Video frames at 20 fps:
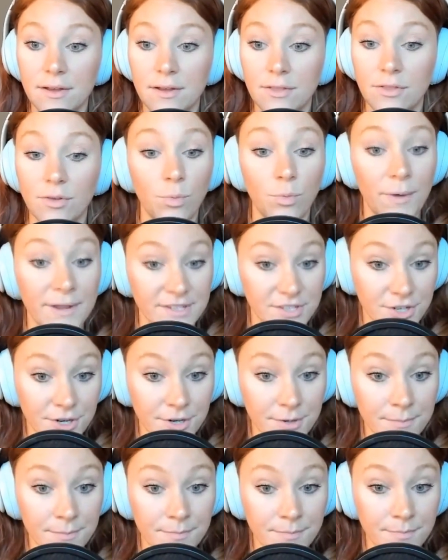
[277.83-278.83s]
the
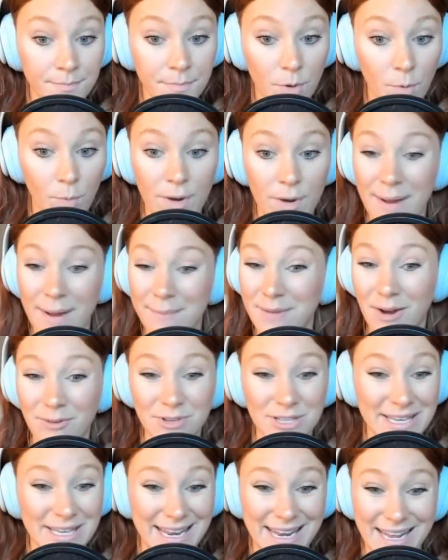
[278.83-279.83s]
winter when I'm not
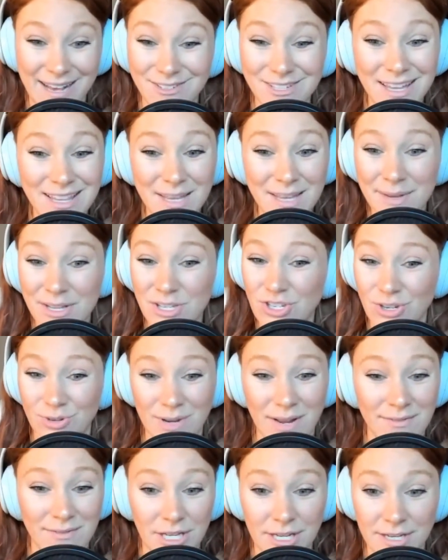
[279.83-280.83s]
really getting outside that much, don't
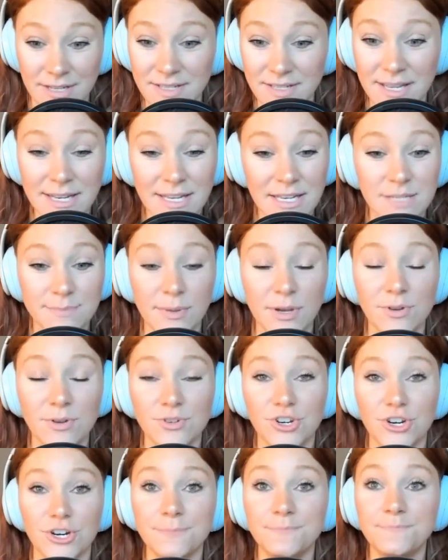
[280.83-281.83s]
have a lot of skin
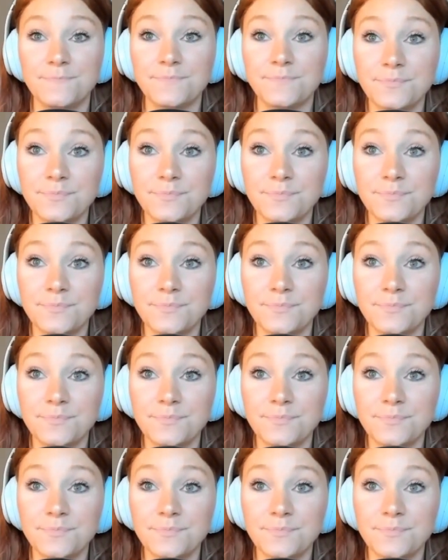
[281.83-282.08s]
exposure,